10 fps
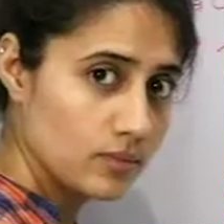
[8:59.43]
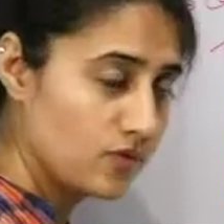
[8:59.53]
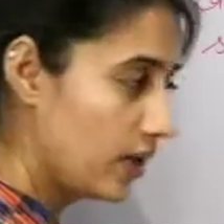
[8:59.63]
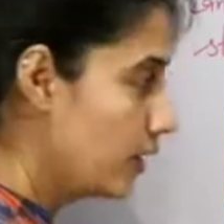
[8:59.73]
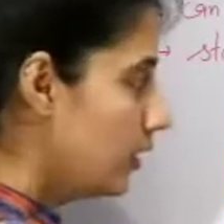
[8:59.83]

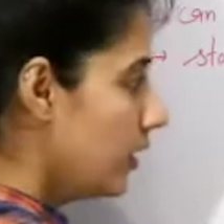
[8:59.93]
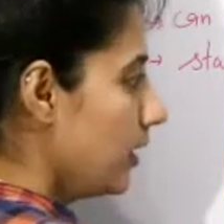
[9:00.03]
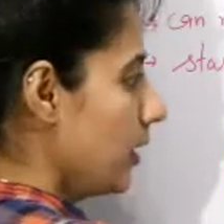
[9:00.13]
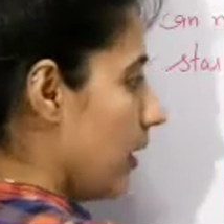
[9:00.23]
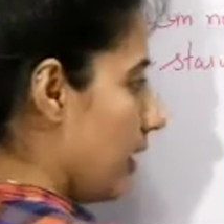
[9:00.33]
Fine.
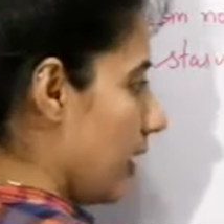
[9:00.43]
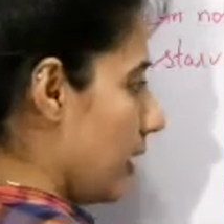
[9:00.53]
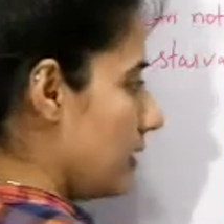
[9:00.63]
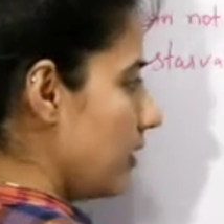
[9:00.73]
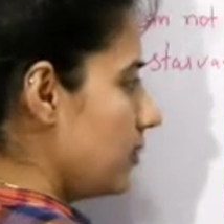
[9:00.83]

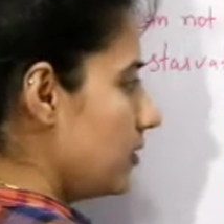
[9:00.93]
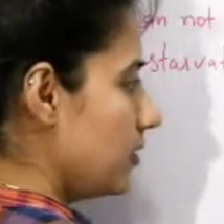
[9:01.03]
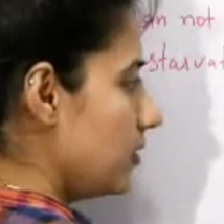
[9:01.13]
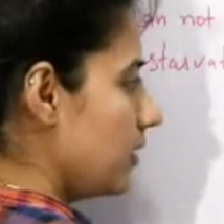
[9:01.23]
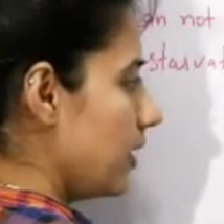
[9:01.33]
Another
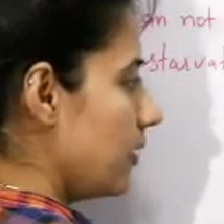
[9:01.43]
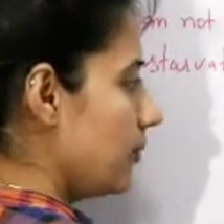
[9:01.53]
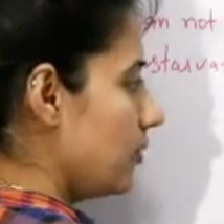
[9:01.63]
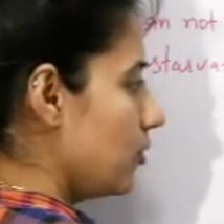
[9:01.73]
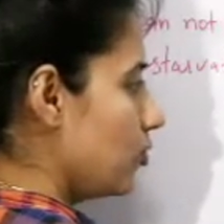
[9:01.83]
person
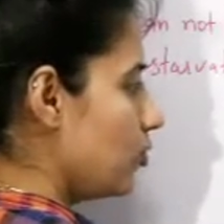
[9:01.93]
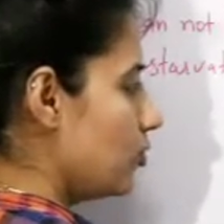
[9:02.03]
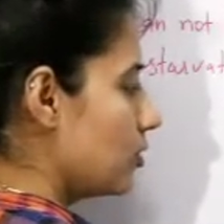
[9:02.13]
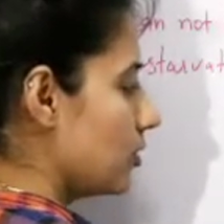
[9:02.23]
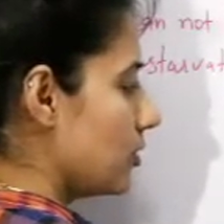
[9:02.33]
came who
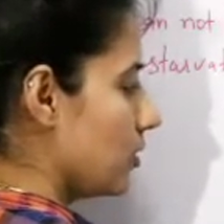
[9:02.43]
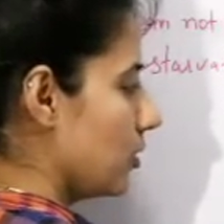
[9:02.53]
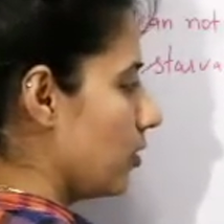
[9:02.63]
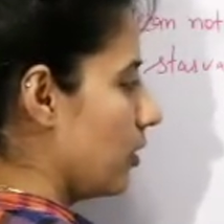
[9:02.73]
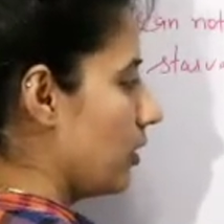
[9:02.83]
is
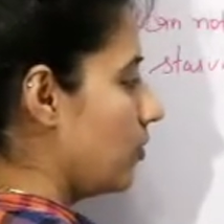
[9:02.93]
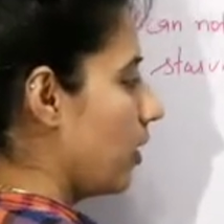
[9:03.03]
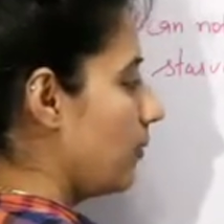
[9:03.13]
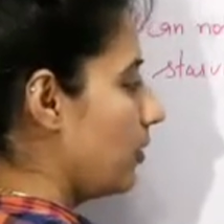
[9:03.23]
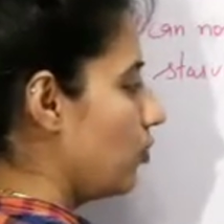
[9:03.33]

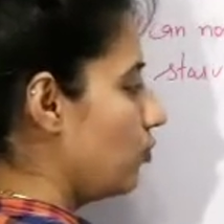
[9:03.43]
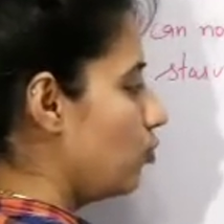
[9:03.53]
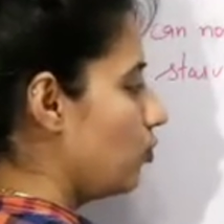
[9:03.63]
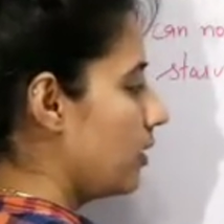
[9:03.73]
requirement of two